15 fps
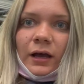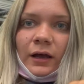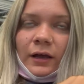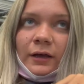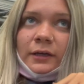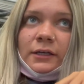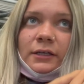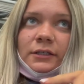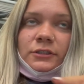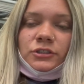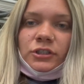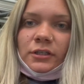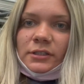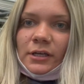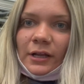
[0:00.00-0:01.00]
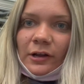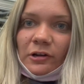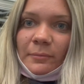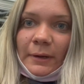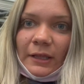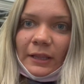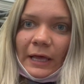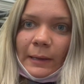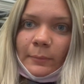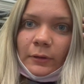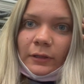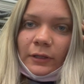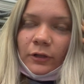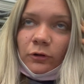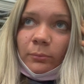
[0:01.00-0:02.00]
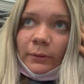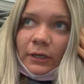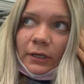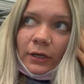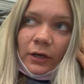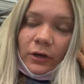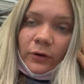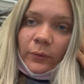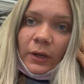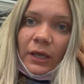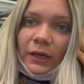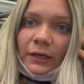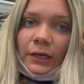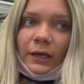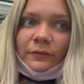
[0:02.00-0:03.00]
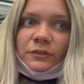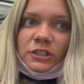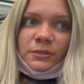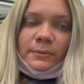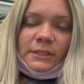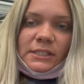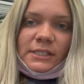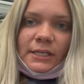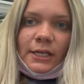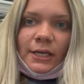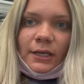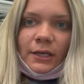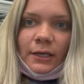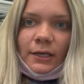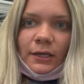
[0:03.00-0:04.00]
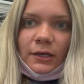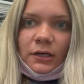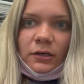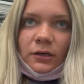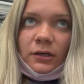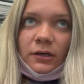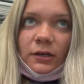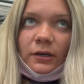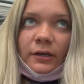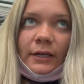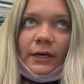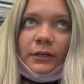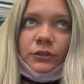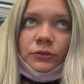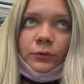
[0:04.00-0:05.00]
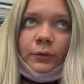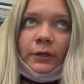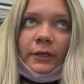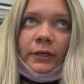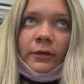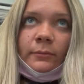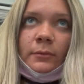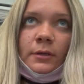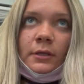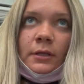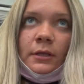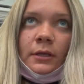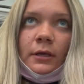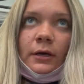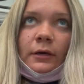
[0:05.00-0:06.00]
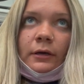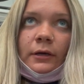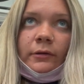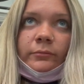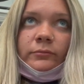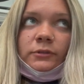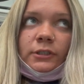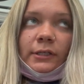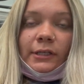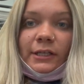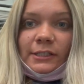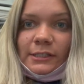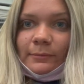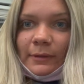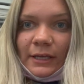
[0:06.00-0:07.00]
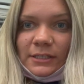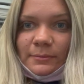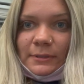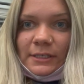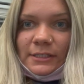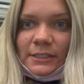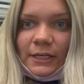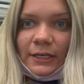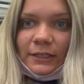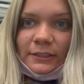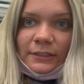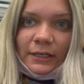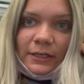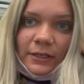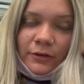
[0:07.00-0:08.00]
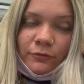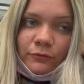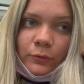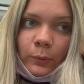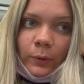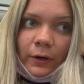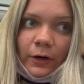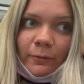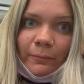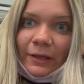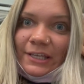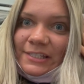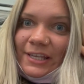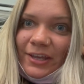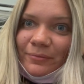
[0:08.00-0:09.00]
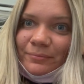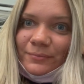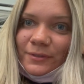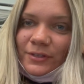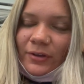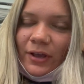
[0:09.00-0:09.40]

I just got out of my lab a little bit ago and I've just been sitting in our auditorium, um, trying to get some last minute studying done for my exam. So